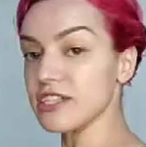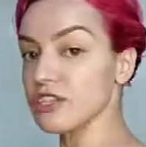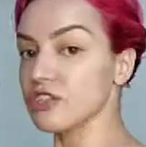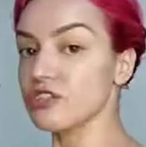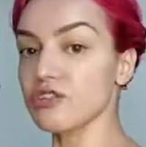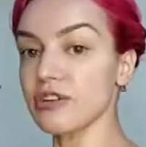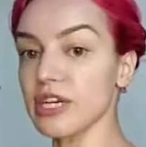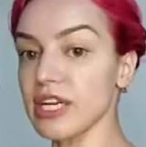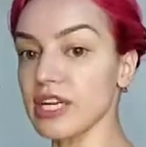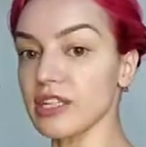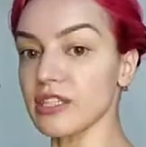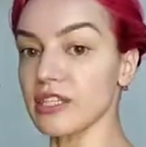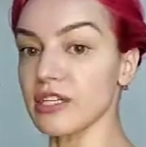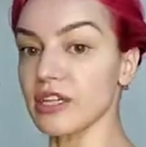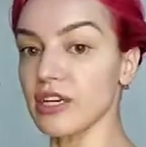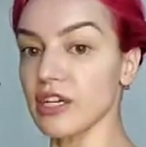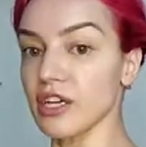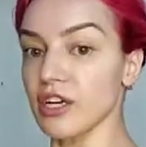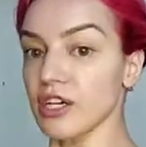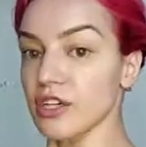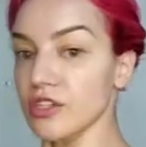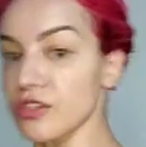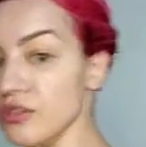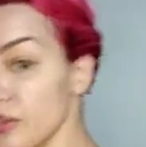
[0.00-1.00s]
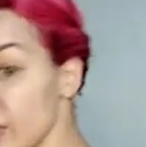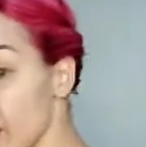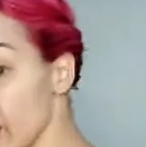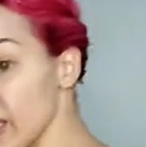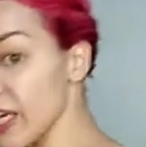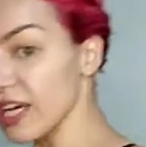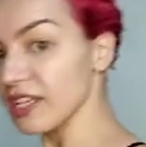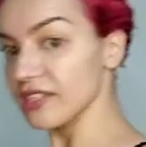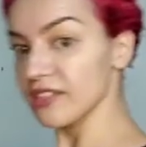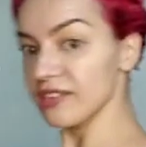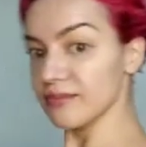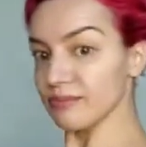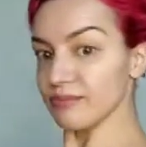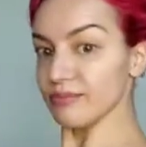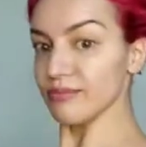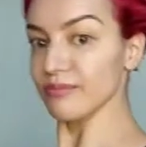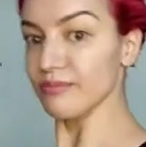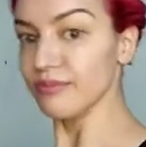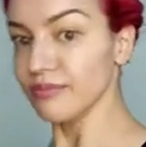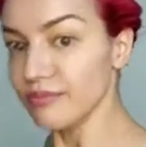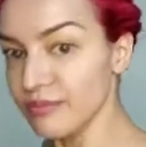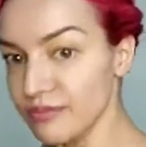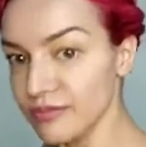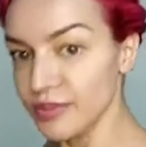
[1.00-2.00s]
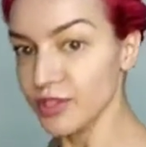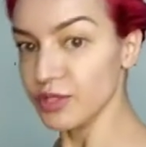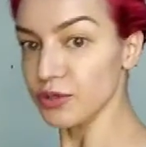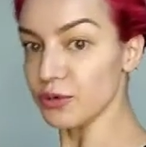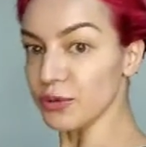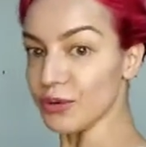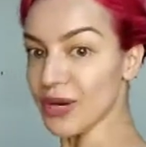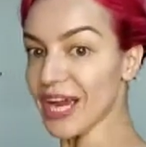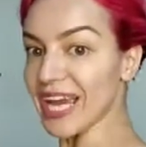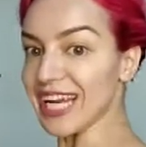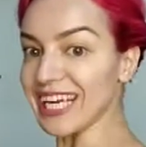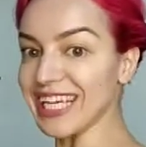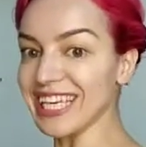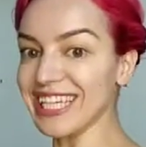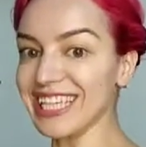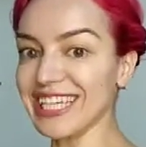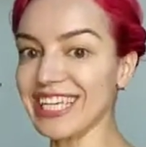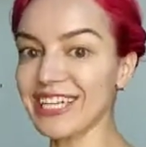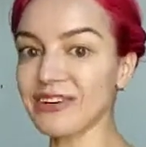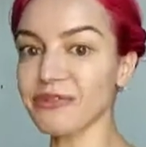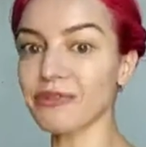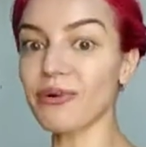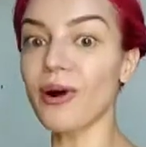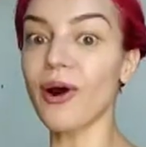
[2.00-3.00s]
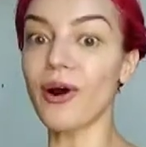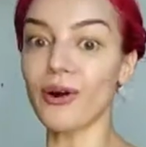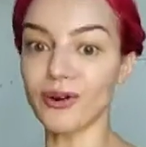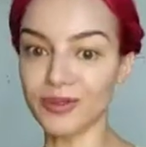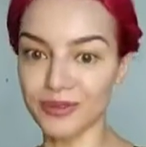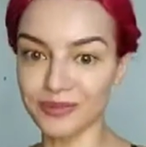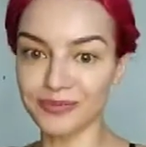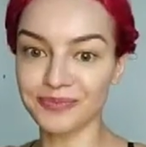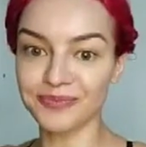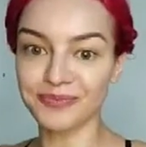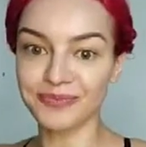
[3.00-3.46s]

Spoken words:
straight, so you cannot do anything wrong.